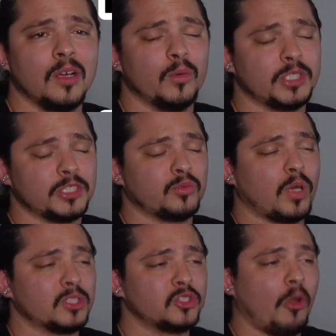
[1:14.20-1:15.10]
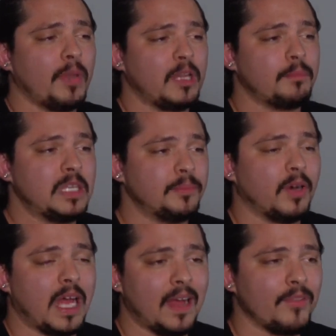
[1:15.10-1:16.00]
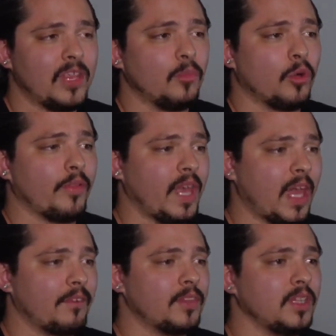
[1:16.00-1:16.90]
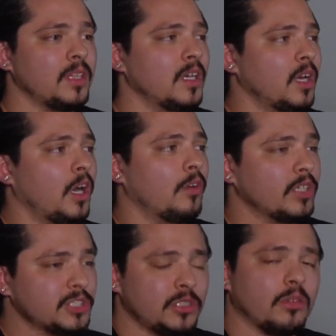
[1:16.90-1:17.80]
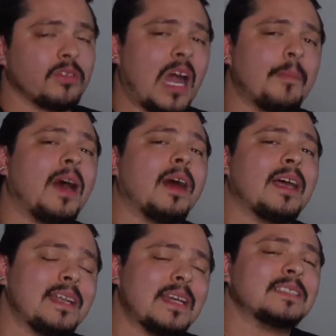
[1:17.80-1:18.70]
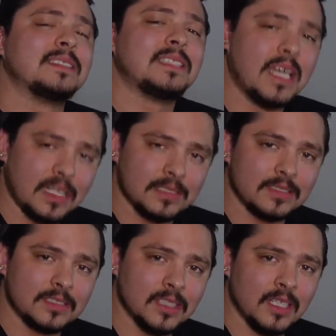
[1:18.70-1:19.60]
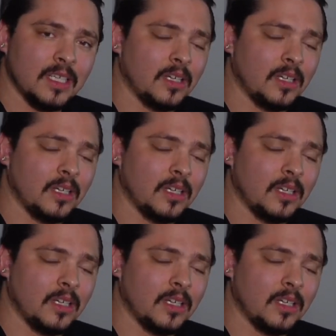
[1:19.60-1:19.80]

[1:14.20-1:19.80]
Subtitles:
which is why so many people have them, or they have the original Yamaha HS7’s,